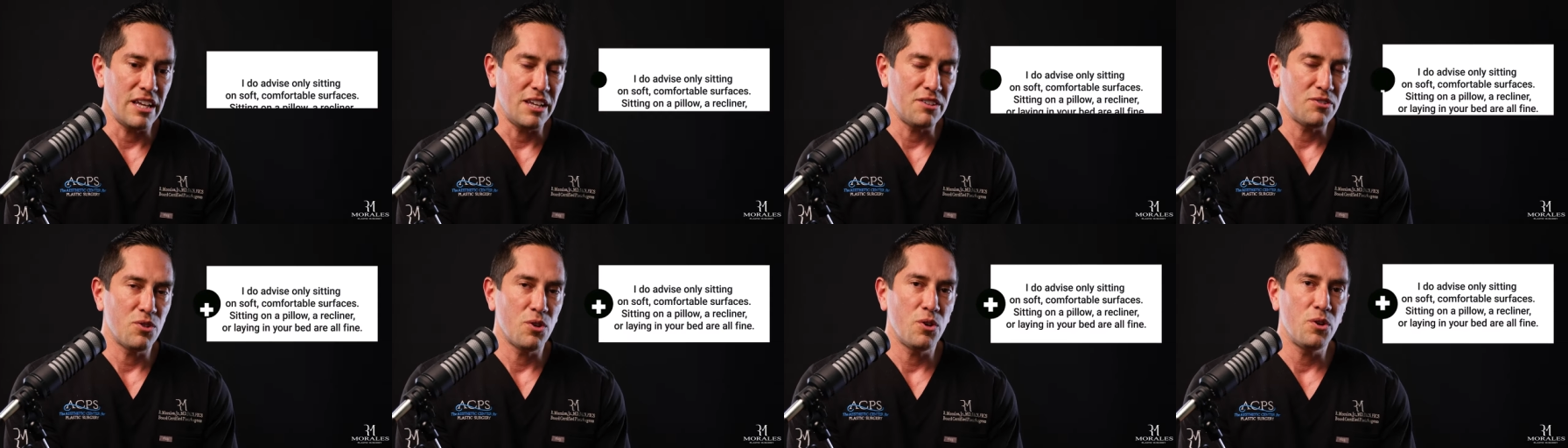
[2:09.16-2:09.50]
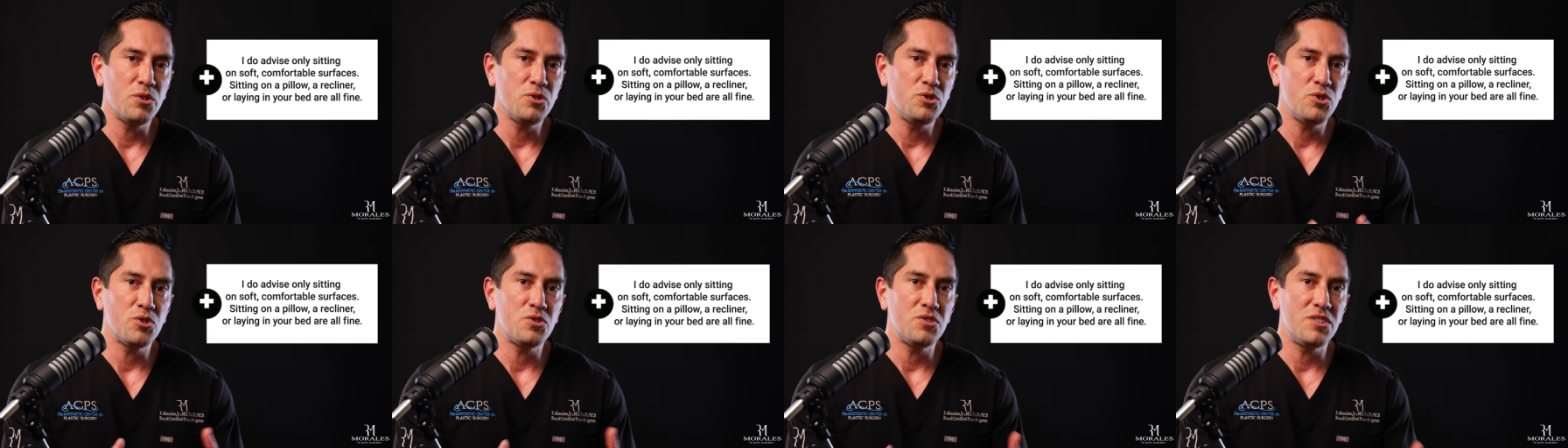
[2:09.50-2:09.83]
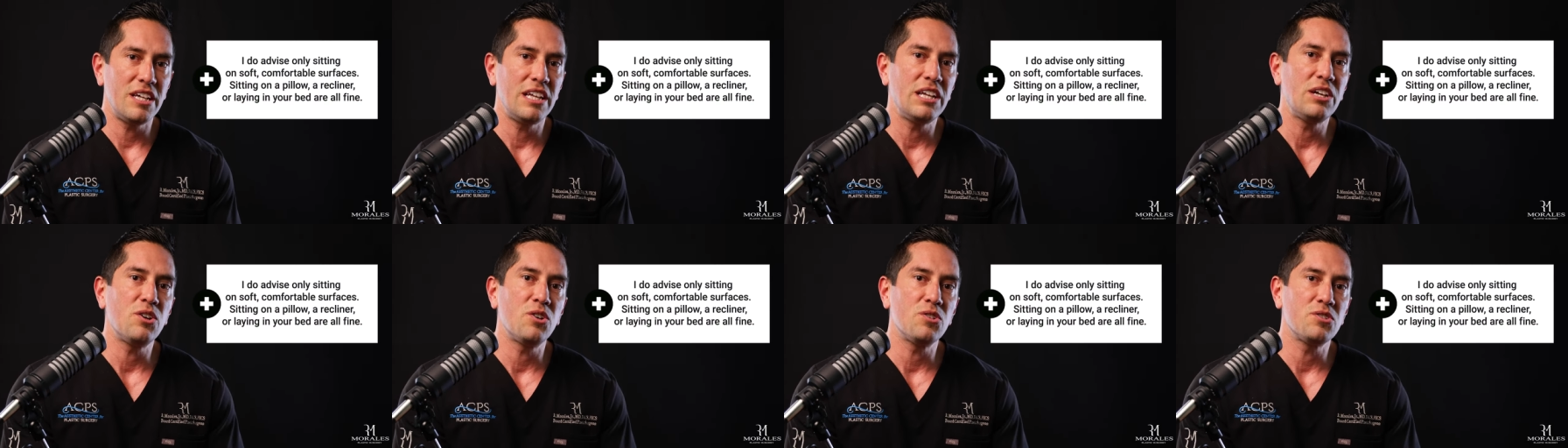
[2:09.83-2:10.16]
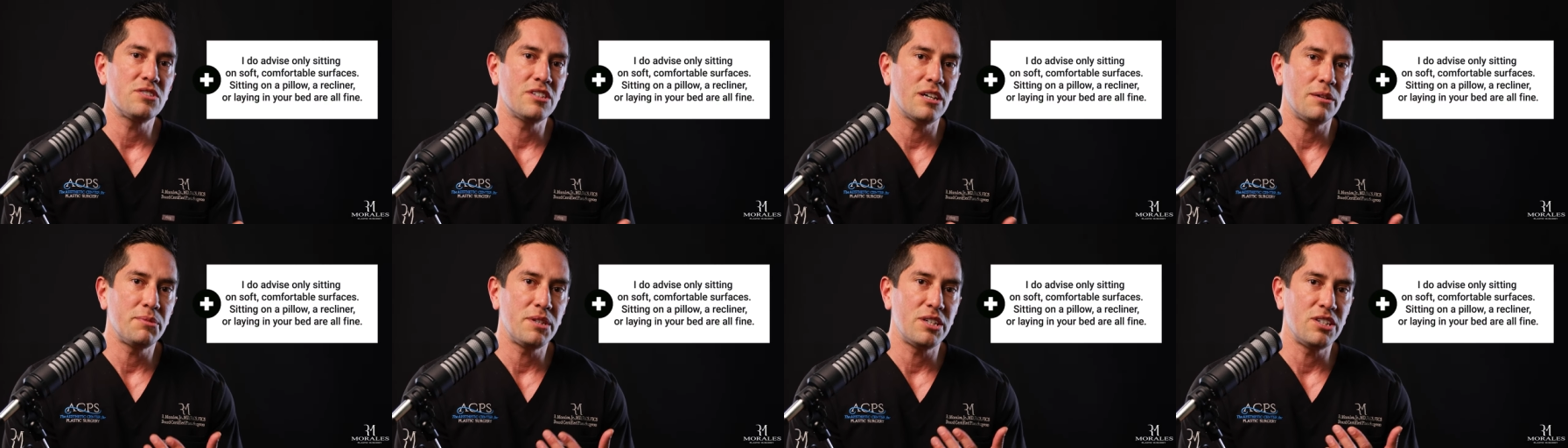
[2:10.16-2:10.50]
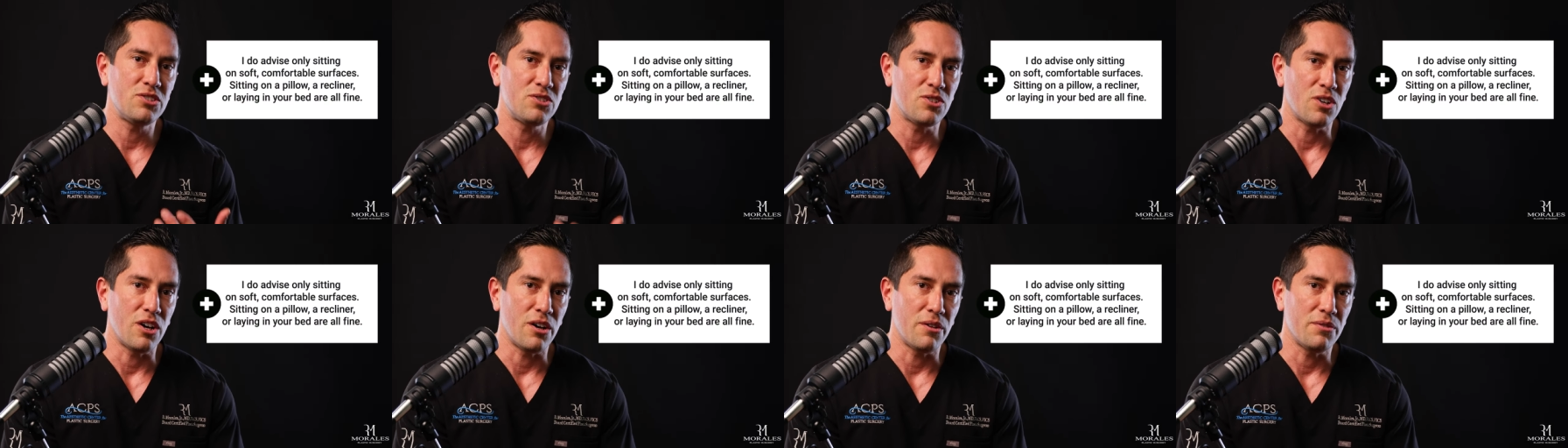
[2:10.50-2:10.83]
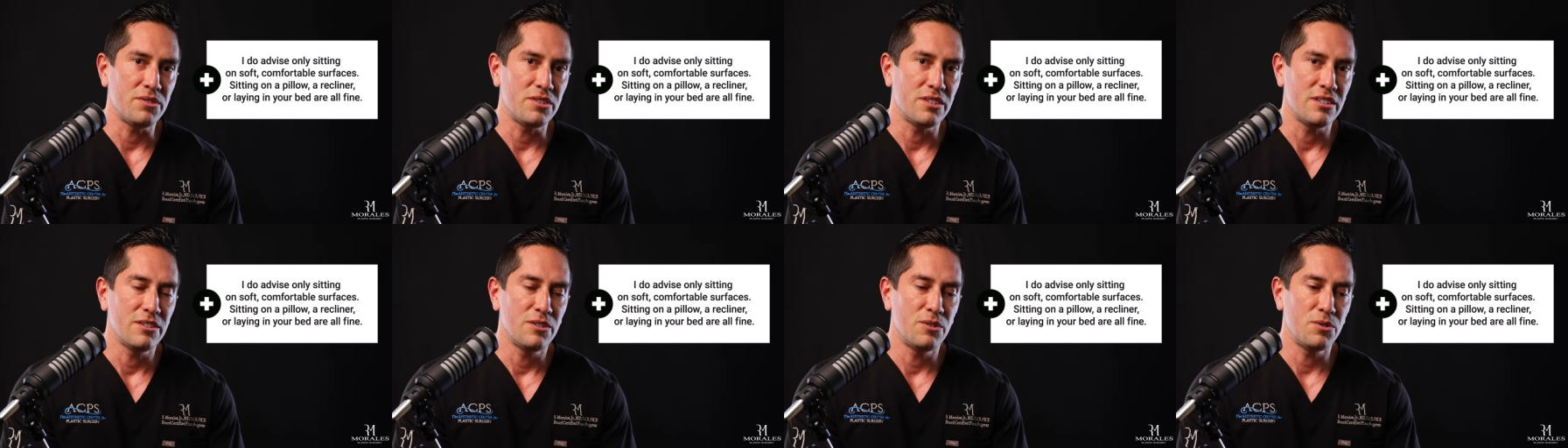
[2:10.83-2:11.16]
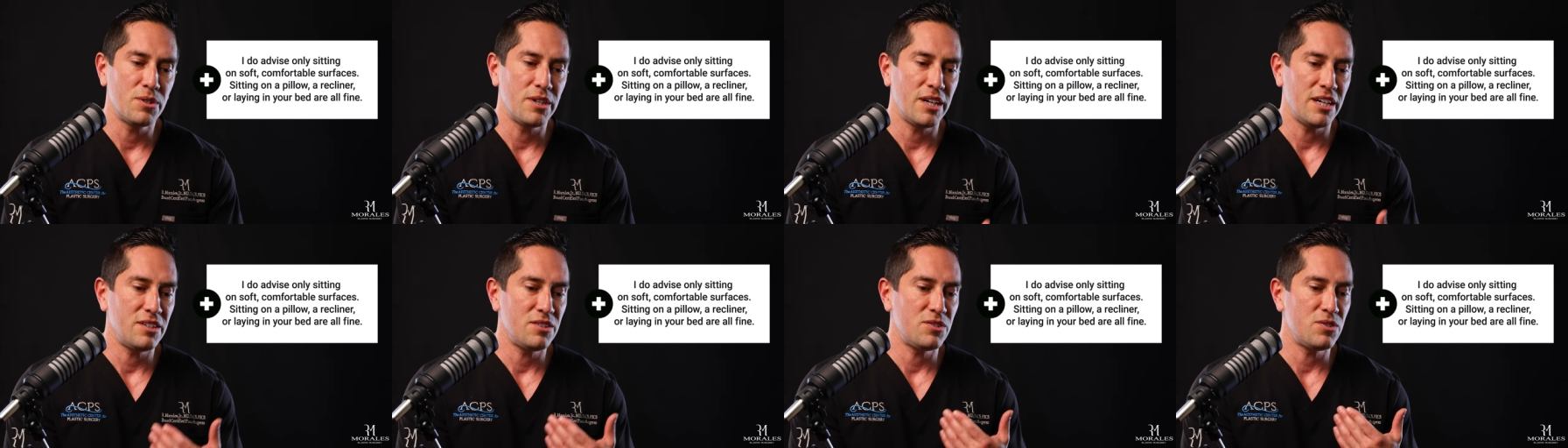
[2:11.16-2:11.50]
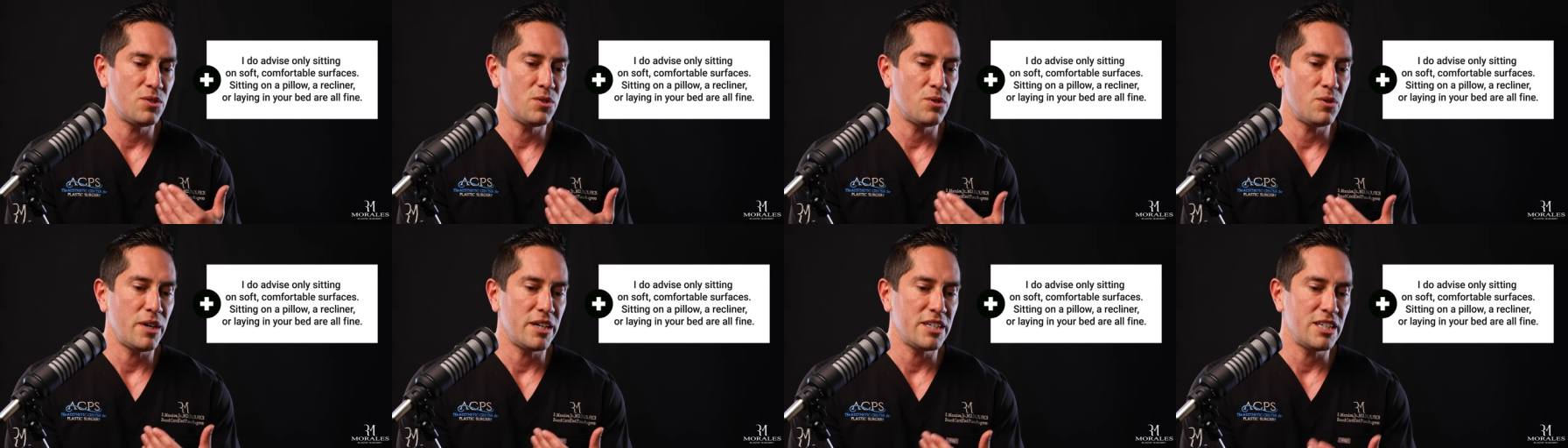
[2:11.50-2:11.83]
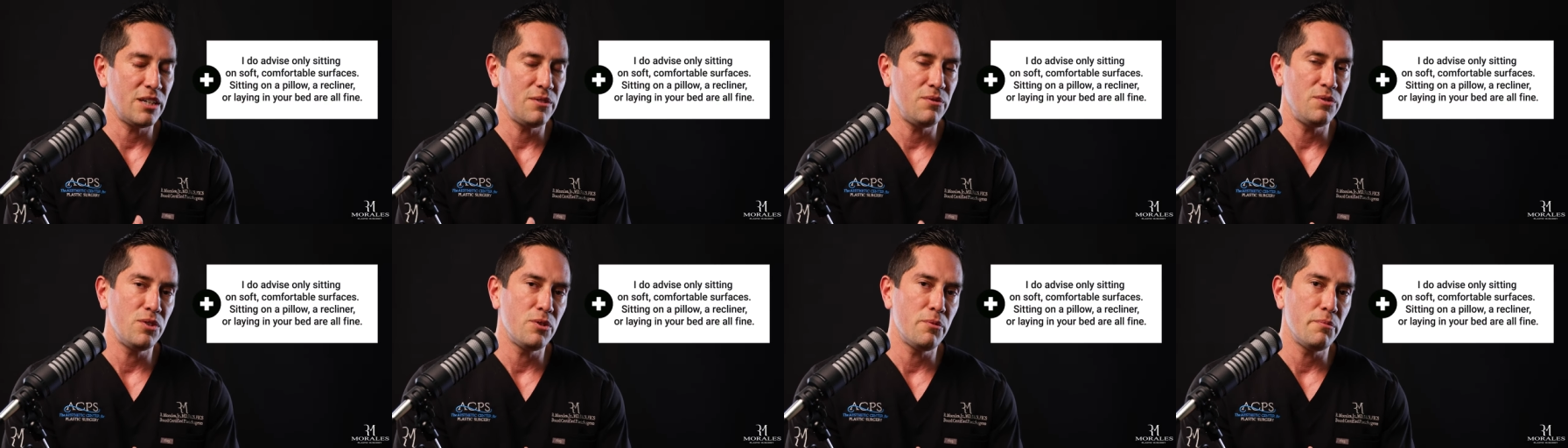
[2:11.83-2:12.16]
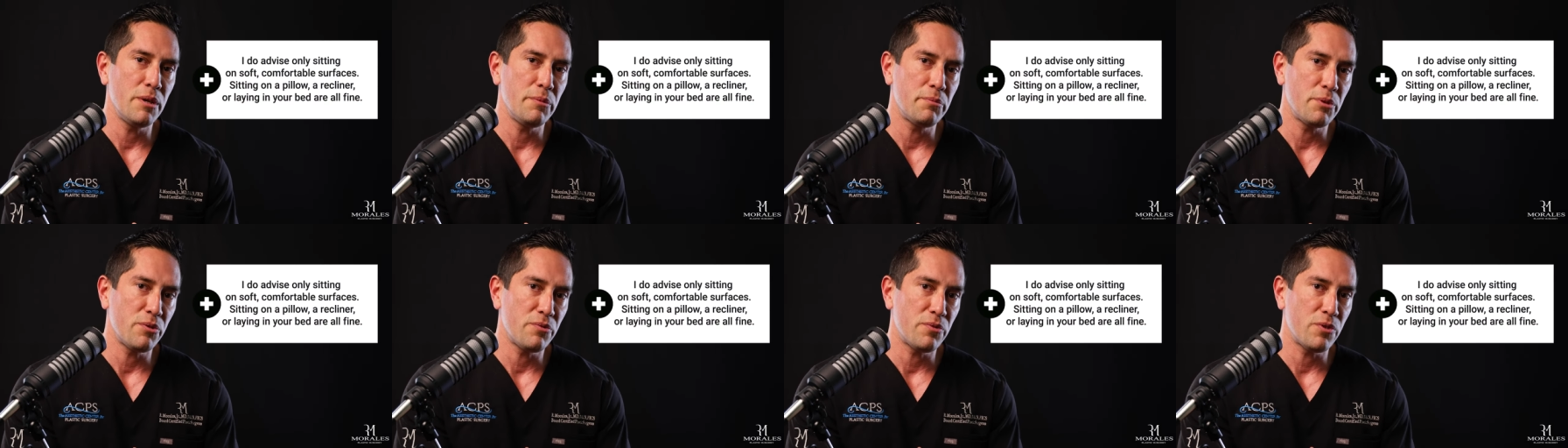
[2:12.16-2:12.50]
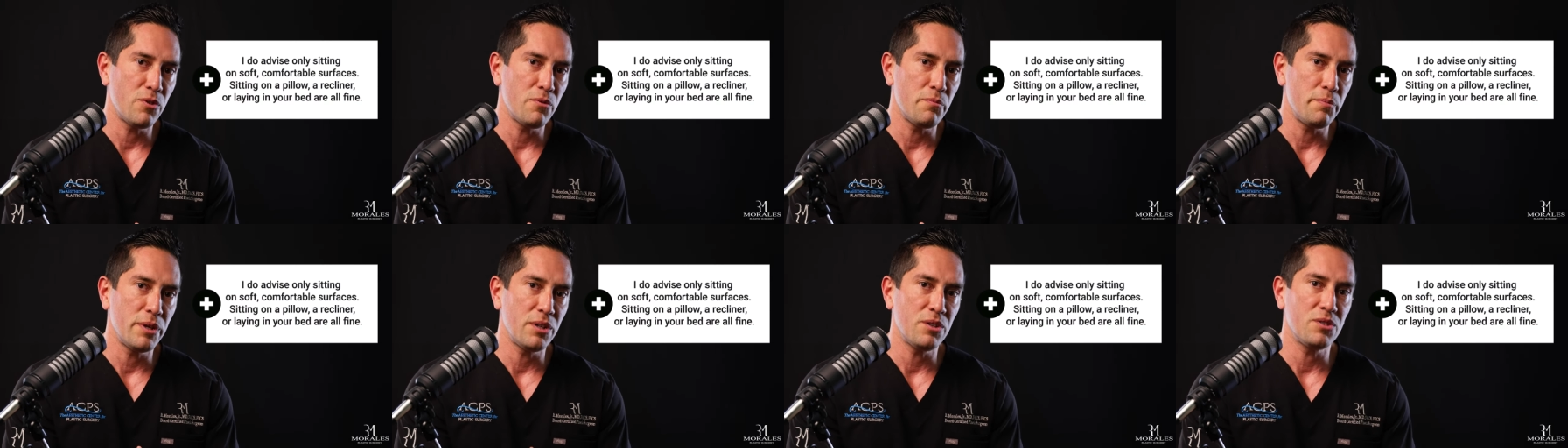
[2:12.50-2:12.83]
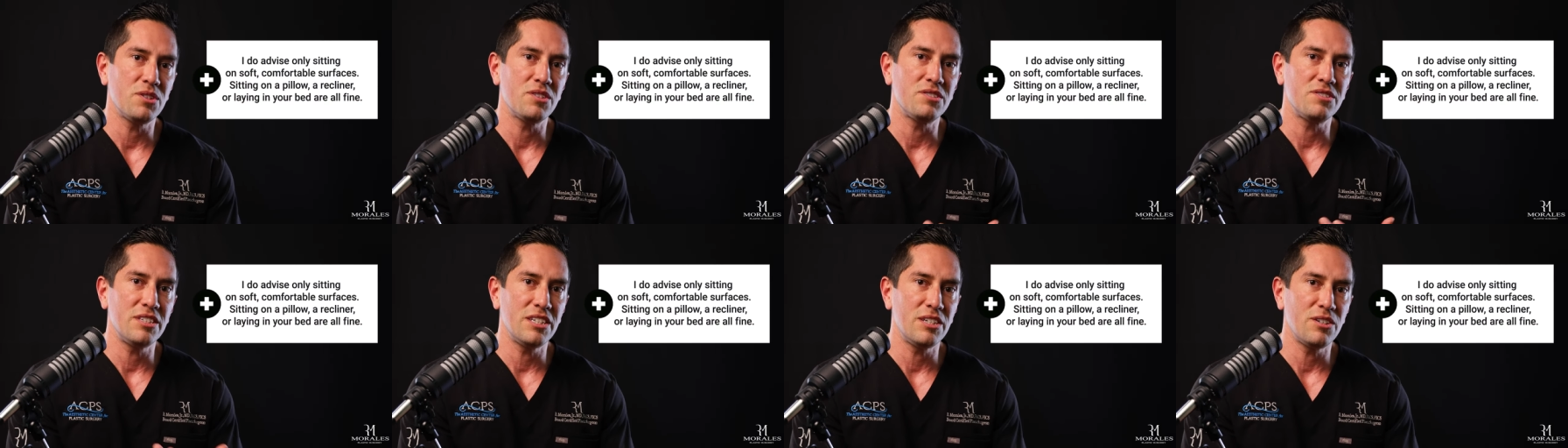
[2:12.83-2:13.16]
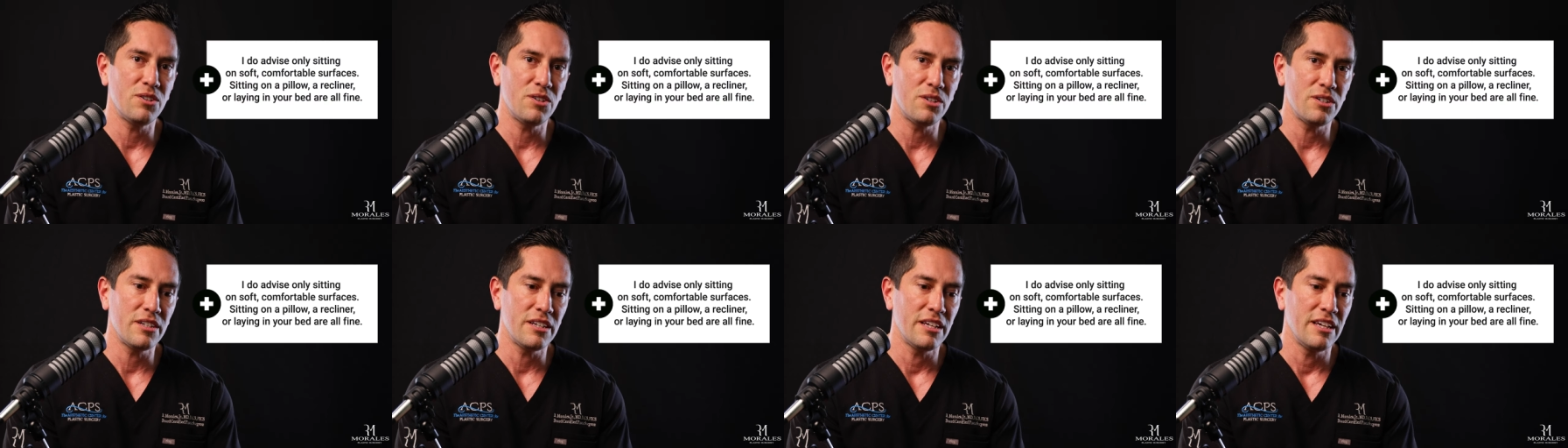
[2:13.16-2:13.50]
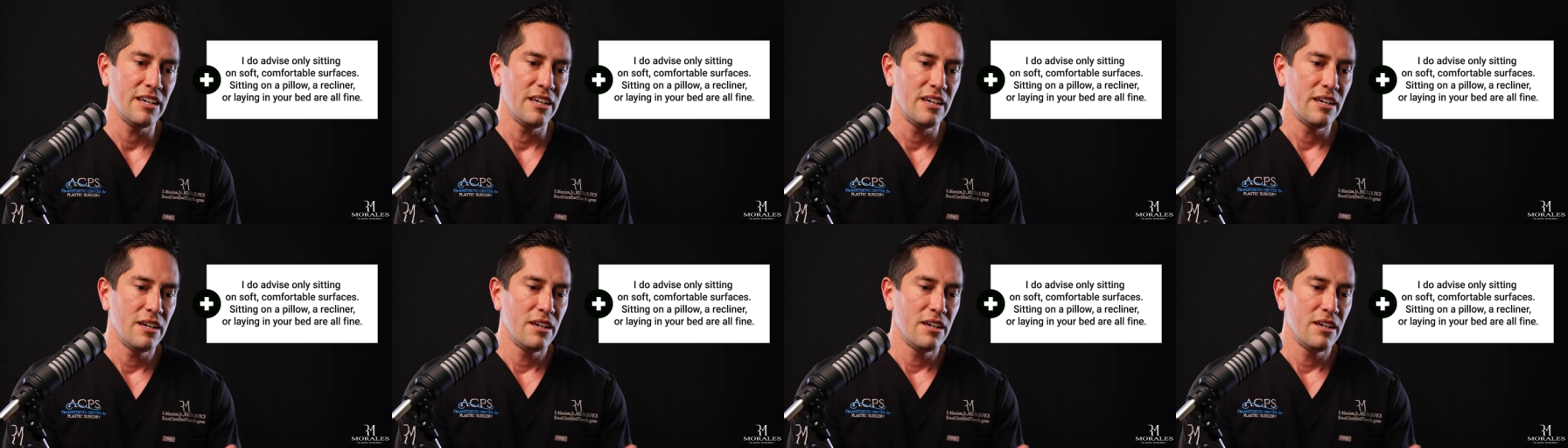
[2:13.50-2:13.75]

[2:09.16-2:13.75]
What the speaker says: As long as you're sitting on something soft, okay? So I give you a memory foam pillow to sit on.